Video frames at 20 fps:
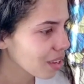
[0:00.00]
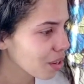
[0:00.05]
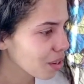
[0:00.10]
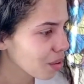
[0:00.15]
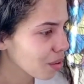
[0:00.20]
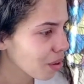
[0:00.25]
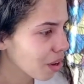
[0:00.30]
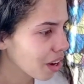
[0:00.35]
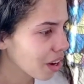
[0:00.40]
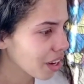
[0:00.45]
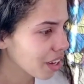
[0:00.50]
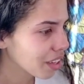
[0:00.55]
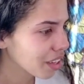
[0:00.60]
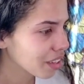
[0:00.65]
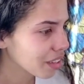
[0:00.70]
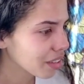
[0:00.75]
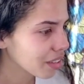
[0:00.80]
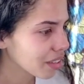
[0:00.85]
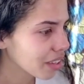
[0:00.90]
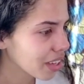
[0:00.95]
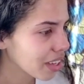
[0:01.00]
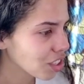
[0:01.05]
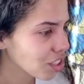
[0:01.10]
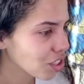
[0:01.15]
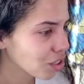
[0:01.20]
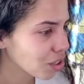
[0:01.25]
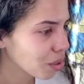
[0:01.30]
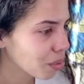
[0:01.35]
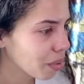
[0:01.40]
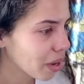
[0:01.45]
Who are you? A
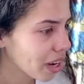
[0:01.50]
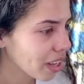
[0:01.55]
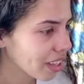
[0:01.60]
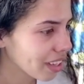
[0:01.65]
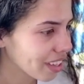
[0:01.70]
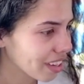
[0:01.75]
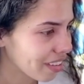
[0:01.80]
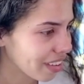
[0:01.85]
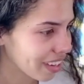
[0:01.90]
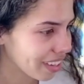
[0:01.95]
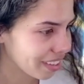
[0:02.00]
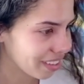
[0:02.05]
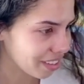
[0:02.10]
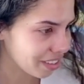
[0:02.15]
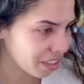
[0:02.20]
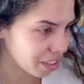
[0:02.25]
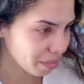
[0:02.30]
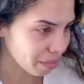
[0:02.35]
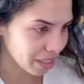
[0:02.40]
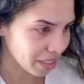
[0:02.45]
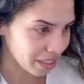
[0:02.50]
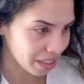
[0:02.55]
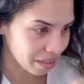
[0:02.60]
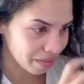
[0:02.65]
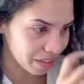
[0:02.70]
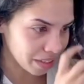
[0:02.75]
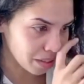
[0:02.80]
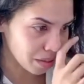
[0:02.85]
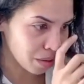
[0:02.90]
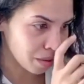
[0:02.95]
short while ago, I introduced myself
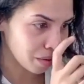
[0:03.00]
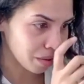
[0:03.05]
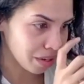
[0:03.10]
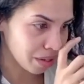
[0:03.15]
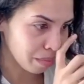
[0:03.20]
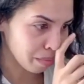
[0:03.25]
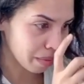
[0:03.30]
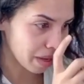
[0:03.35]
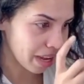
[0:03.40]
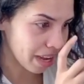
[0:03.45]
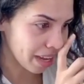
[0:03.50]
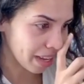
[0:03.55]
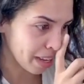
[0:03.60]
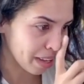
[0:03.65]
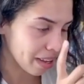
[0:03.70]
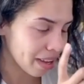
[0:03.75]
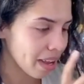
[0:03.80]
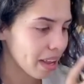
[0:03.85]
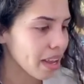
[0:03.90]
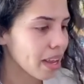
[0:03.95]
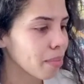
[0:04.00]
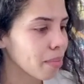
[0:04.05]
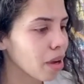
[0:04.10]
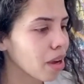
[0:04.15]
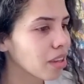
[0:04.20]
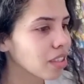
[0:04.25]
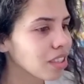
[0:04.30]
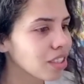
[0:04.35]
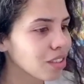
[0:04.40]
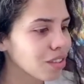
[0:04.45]
as Oden, but I am
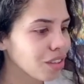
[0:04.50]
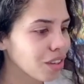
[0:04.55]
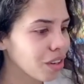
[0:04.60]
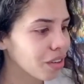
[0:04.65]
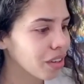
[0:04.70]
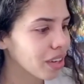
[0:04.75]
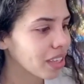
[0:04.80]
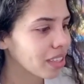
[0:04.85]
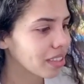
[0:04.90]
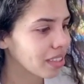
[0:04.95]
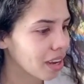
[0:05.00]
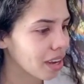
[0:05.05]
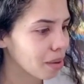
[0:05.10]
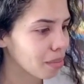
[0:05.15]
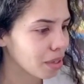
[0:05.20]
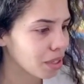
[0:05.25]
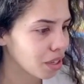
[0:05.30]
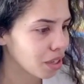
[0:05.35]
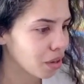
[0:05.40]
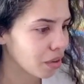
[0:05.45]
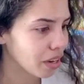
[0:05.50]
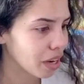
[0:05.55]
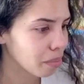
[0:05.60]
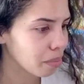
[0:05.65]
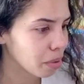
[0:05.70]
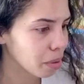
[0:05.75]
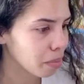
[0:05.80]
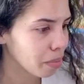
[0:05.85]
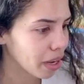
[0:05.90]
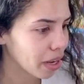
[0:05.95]
also known as Yamato, and I'm
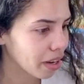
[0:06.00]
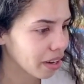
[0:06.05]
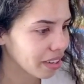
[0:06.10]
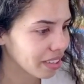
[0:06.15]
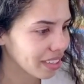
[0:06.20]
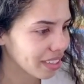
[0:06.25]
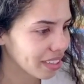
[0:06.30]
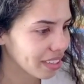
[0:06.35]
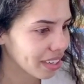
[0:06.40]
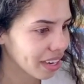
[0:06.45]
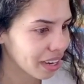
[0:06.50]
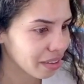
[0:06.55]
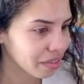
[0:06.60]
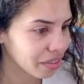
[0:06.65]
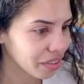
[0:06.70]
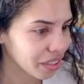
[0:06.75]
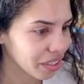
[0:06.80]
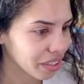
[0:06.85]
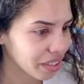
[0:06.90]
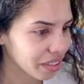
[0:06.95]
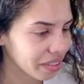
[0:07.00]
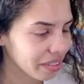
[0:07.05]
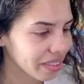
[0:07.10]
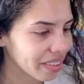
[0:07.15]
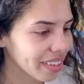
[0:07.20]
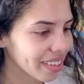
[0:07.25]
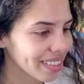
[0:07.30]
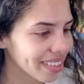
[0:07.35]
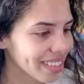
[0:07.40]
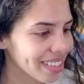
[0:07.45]
prepared to die for you.
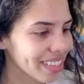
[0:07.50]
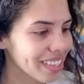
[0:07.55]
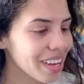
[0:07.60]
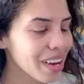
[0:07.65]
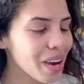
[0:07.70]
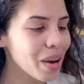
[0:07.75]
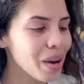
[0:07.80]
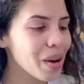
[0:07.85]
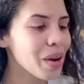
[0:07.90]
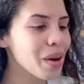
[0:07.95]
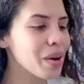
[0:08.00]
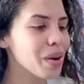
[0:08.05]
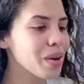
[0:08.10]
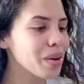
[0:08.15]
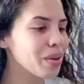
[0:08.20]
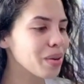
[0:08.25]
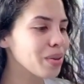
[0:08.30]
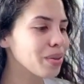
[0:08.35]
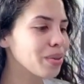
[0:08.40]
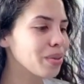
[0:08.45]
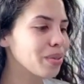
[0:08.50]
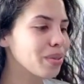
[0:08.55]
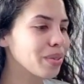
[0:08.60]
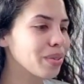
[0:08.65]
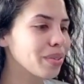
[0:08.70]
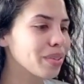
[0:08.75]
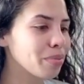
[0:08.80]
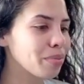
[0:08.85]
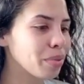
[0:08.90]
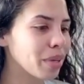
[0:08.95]

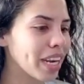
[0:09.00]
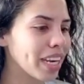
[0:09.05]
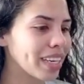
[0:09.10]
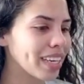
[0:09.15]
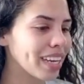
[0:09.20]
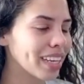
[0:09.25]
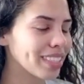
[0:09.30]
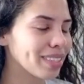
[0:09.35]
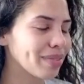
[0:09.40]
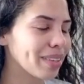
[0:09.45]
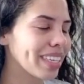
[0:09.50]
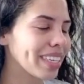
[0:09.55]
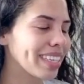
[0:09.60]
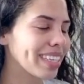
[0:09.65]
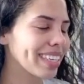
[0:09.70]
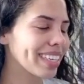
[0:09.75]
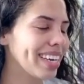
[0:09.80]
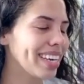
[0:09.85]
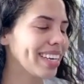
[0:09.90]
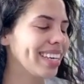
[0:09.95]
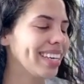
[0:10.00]
Yo! Break next week.